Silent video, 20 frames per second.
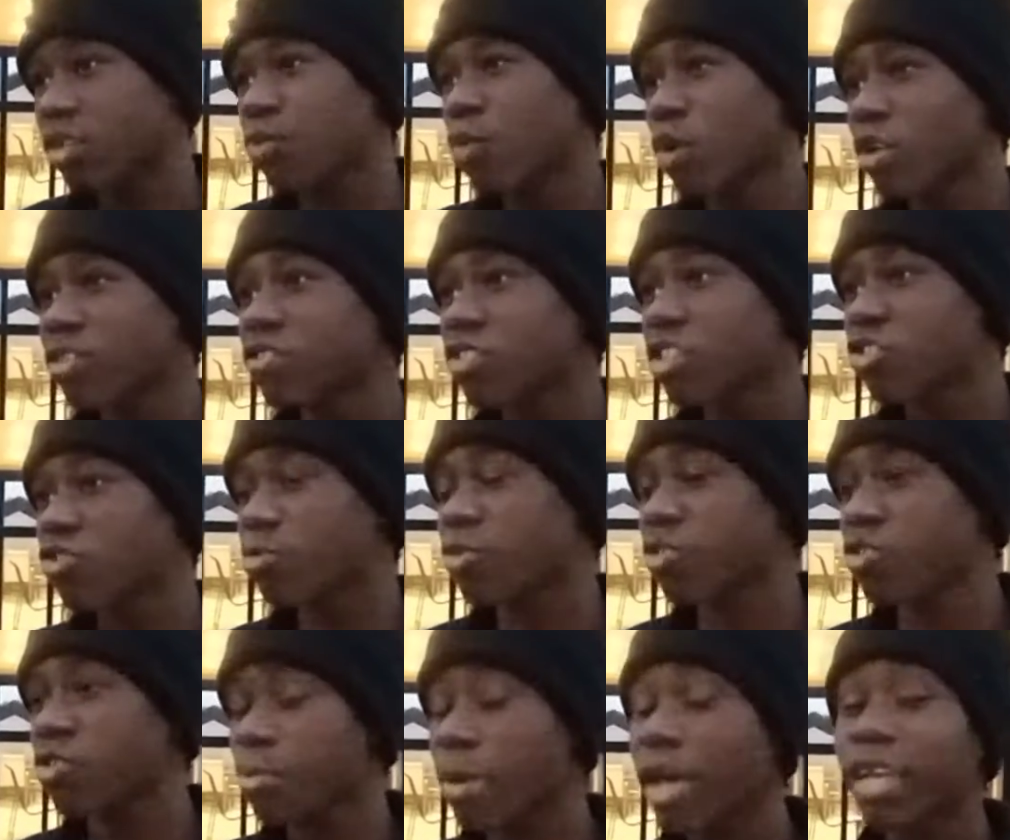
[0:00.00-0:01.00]
what's the
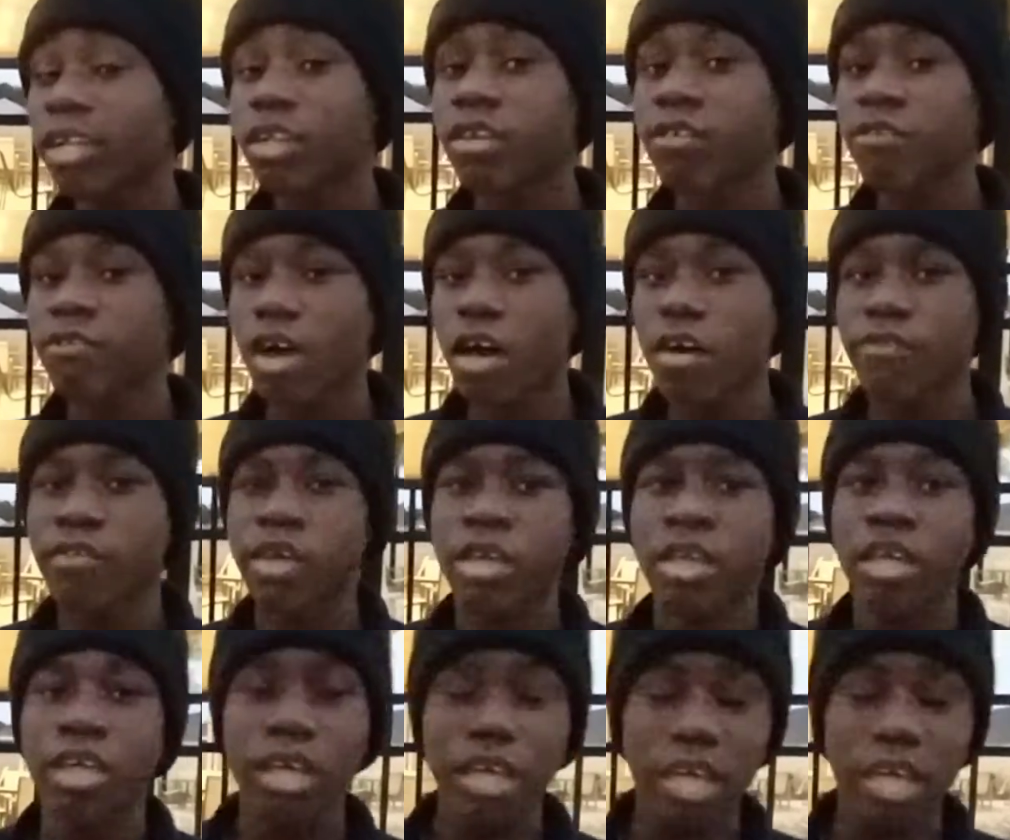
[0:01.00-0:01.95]
perspective of it